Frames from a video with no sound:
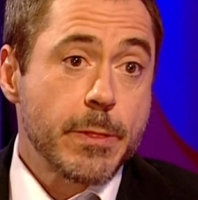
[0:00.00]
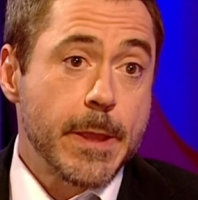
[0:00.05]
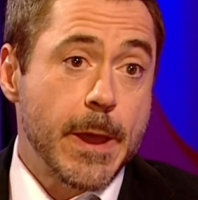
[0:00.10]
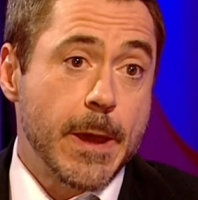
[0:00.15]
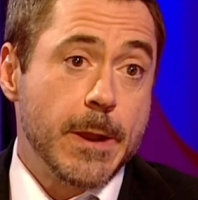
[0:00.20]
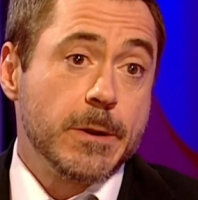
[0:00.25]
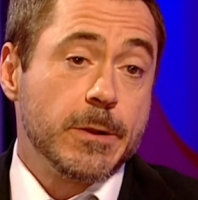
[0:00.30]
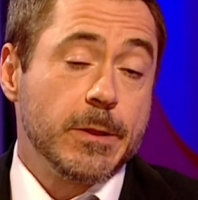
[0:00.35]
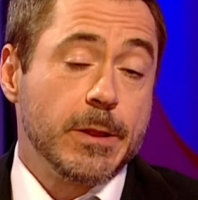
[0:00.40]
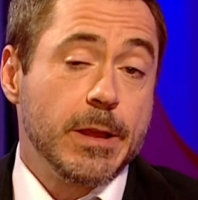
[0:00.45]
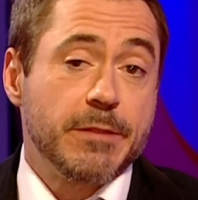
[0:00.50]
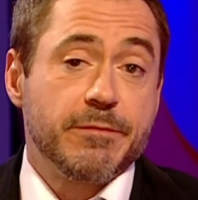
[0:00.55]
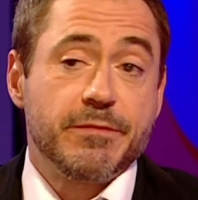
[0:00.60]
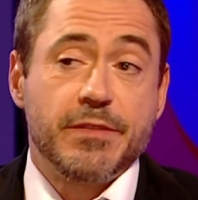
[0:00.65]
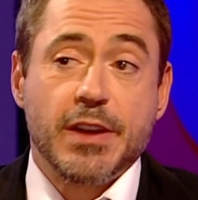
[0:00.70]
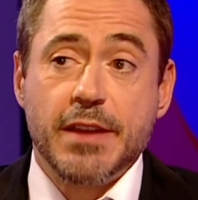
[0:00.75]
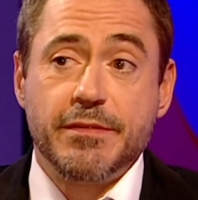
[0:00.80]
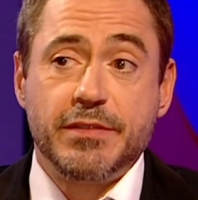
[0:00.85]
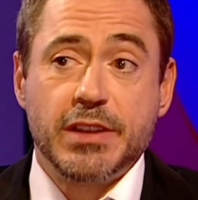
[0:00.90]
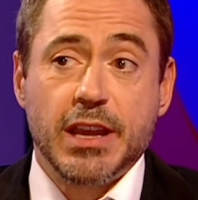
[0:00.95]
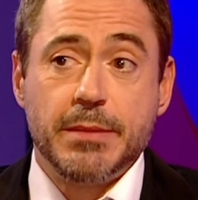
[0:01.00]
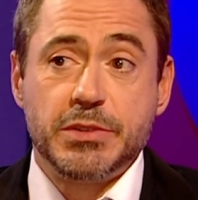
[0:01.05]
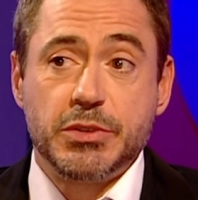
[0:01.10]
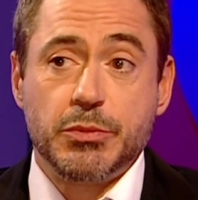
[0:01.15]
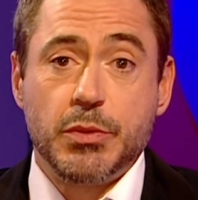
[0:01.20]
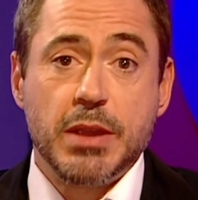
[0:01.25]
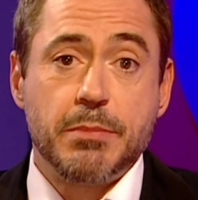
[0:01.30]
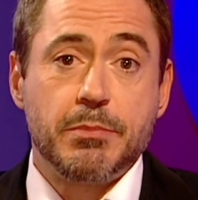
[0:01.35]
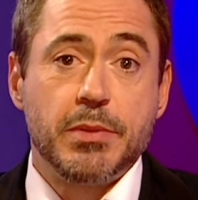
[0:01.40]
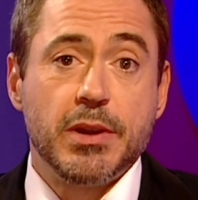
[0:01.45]
I don't know, like 5 times a
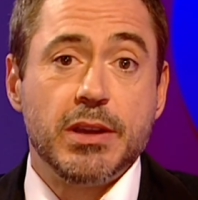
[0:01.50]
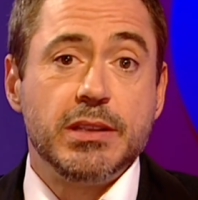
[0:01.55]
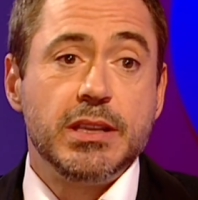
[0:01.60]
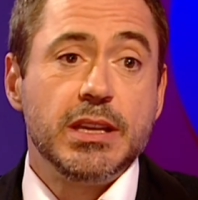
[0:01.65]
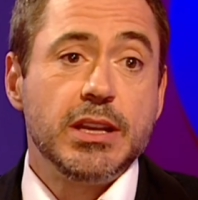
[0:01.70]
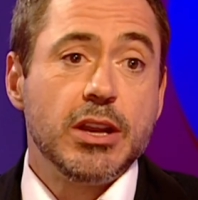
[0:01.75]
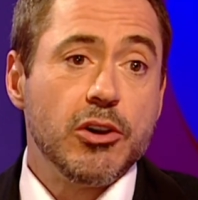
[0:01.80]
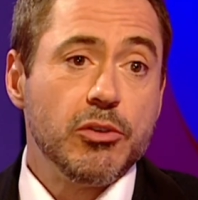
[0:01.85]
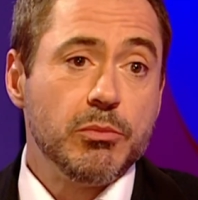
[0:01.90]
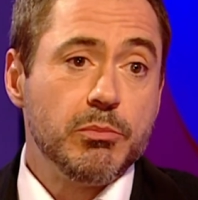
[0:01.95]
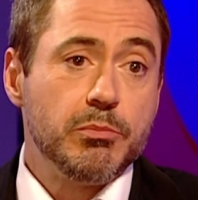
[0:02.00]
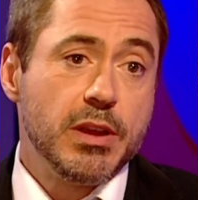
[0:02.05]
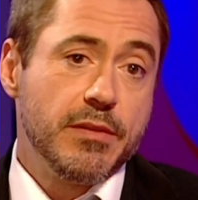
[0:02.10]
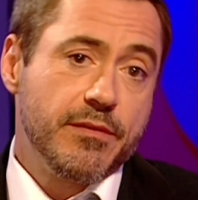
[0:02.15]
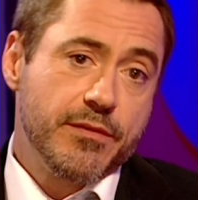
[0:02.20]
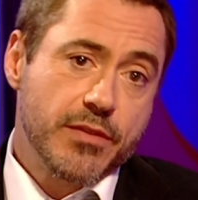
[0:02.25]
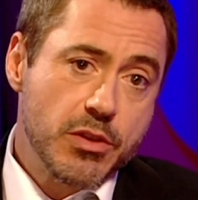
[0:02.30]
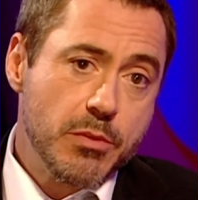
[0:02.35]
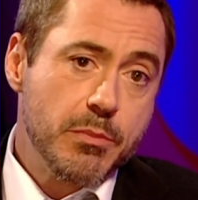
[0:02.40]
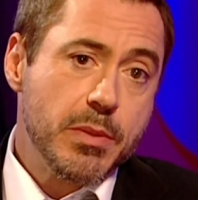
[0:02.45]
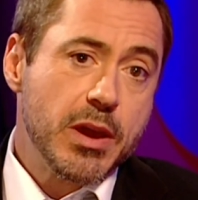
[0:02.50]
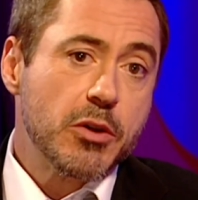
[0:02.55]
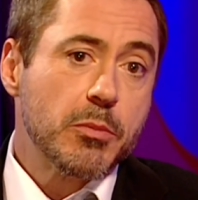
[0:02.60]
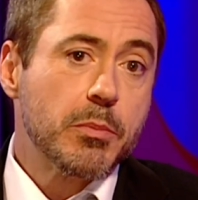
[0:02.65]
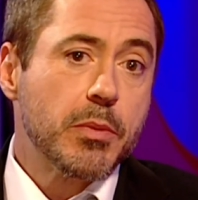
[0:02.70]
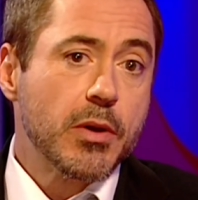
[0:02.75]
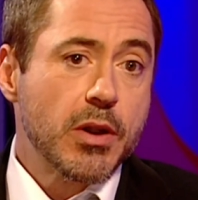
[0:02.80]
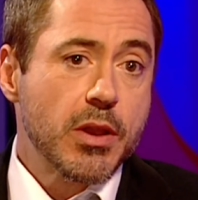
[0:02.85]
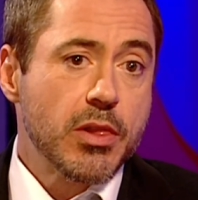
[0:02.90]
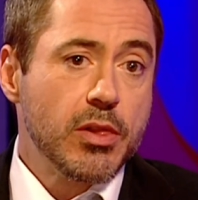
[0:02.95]
week. But, you know, for the better
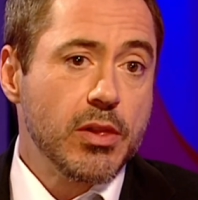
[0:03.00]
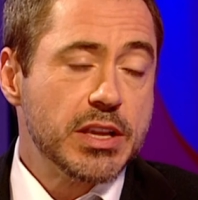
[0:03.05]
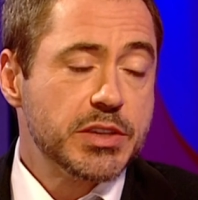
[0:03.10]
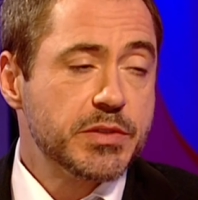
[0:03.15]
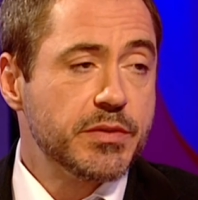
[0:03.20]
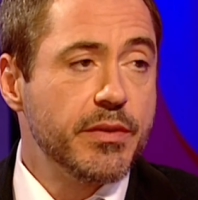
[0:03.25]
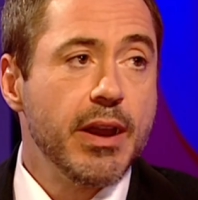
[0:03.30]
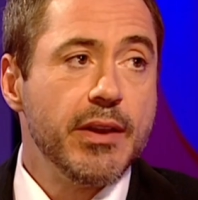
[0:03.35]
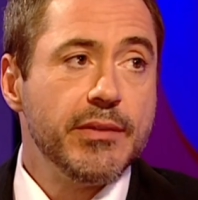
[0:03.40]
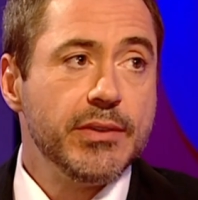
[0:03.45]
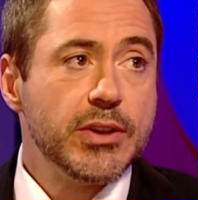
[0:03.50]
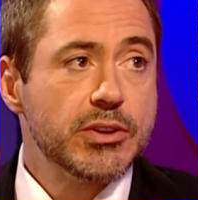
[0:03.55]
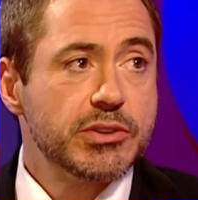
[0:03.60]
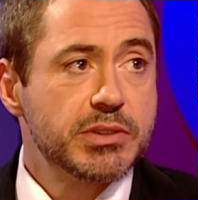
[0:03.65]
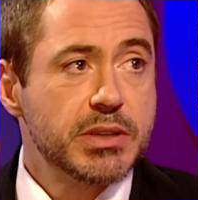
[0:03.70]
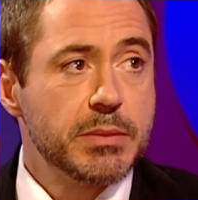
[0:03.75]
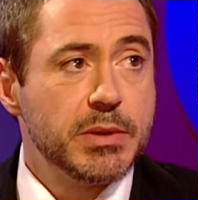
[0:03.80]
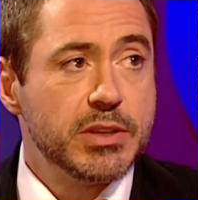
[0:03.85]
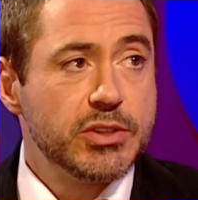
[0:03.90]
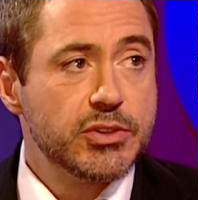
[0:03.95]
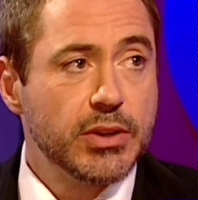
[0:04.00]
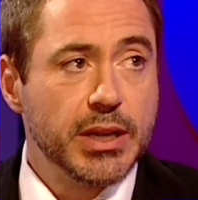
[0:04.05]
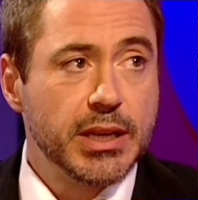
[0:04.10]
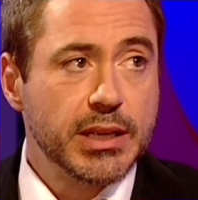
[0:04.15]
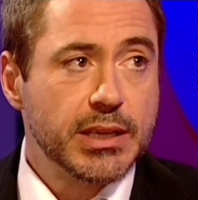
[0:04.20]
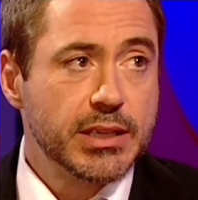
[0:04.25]
part of the last 5 years, I've been training.